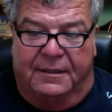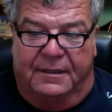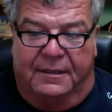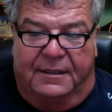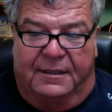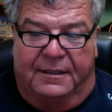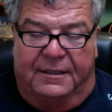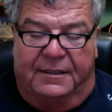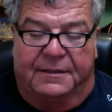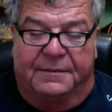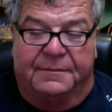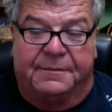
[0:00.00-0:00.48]

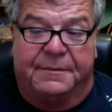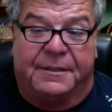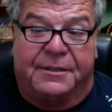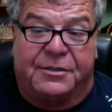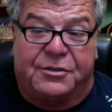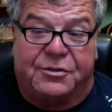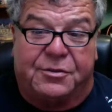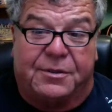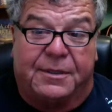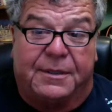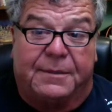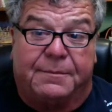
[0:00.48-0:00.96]
the
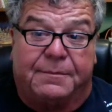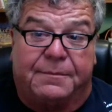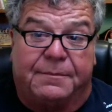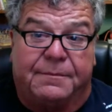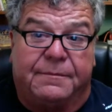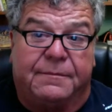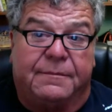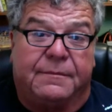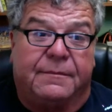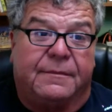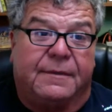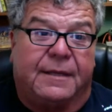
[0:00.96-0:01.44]
trip
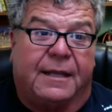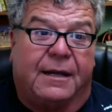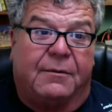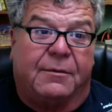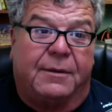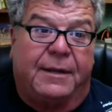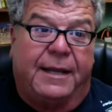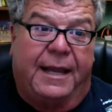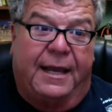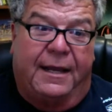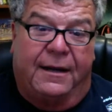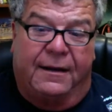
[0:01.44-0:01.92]
that
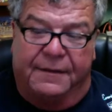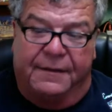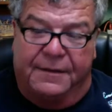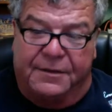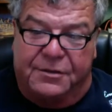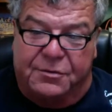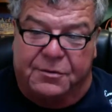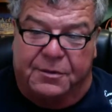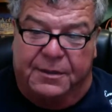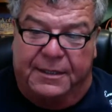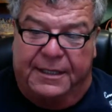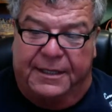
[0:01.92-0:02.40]
we had on the
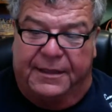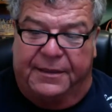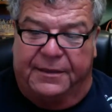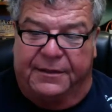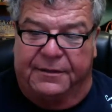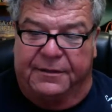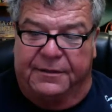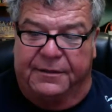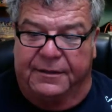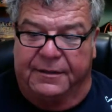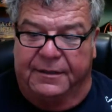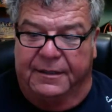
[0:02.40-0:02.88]

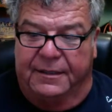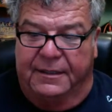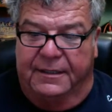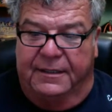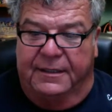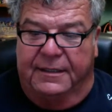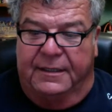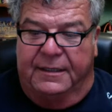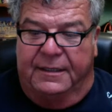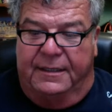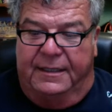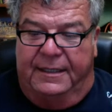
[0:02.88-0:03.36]
23rd.
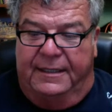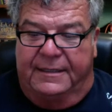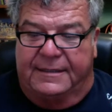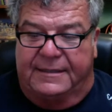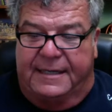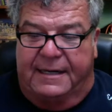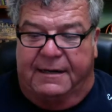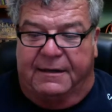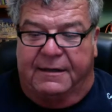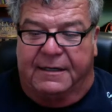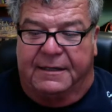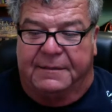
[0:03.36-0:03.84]

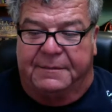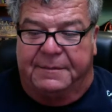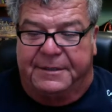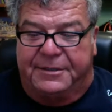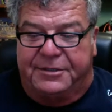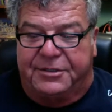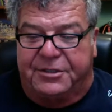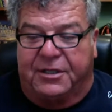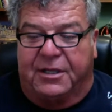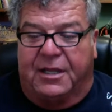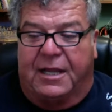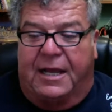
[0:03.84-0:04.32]
It's now going to be
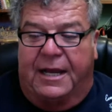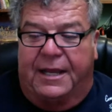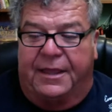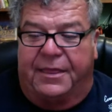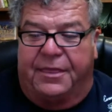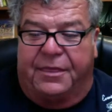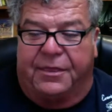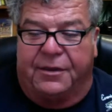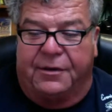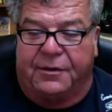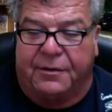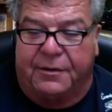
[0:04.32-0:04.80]
July
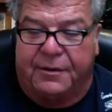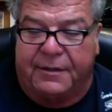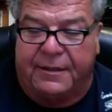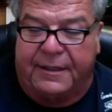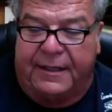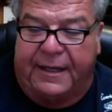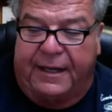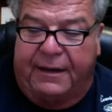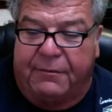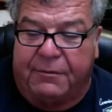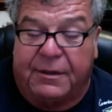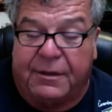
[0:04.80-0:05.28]

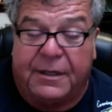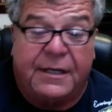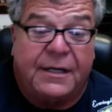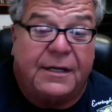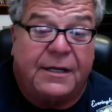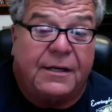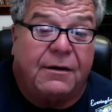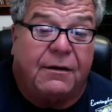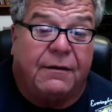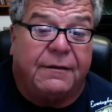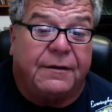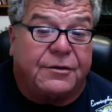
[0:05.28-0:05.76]
3rd, and we're going
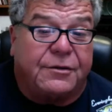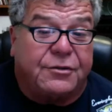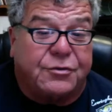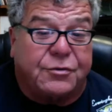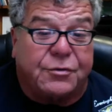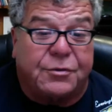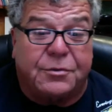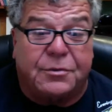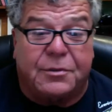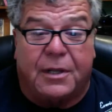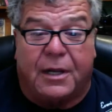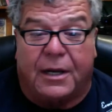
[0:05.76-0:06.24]
to go on the
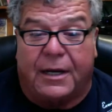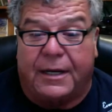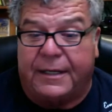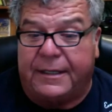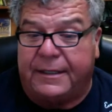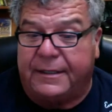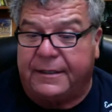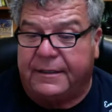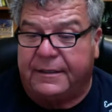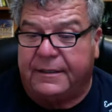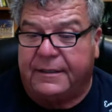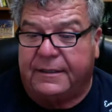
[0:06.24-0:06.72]
True
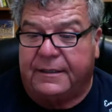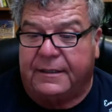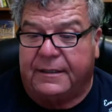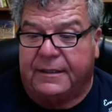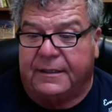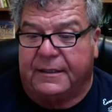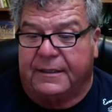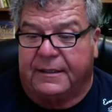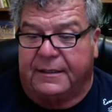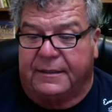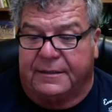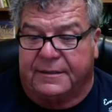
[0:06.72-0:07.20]
Line.
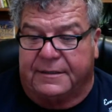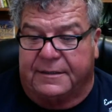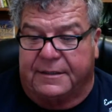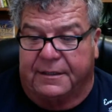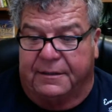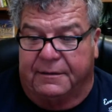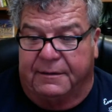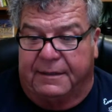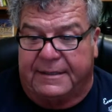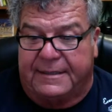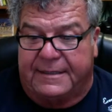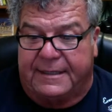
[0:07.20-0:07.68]

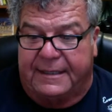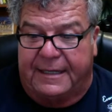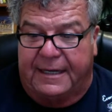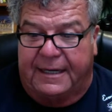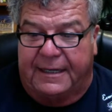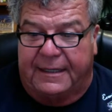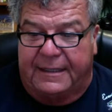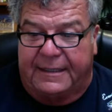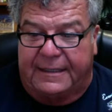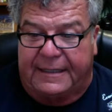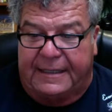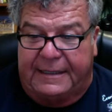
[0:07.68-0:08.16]
So I sent
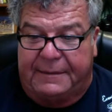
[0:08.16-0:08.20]
out an